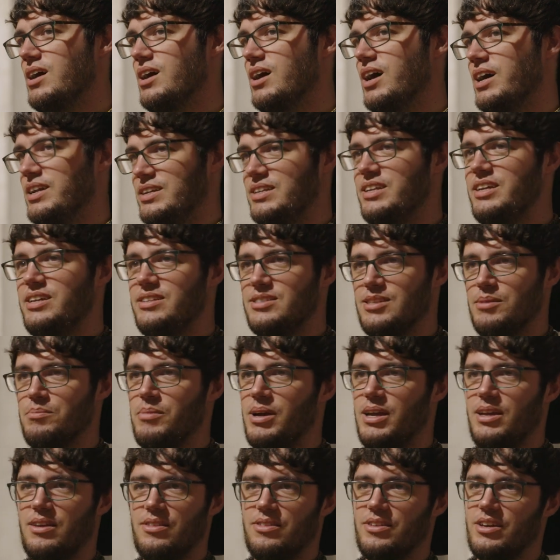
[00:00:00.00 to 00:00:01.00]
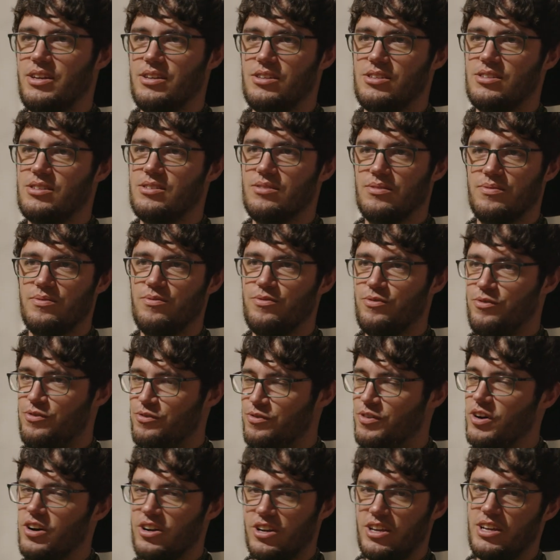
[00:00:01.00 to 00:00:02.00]
I'd need to make this
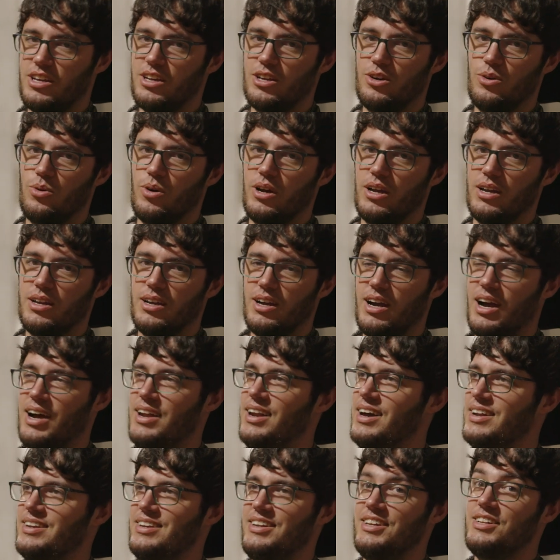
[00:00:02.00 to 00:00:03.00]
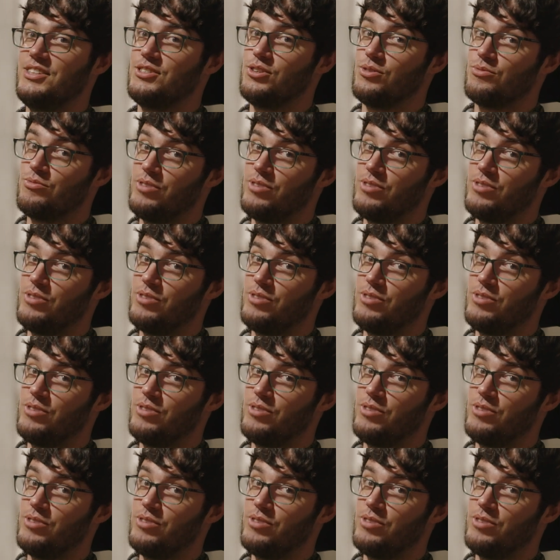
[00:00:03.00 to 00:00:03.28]
fucking quick, and I'd need to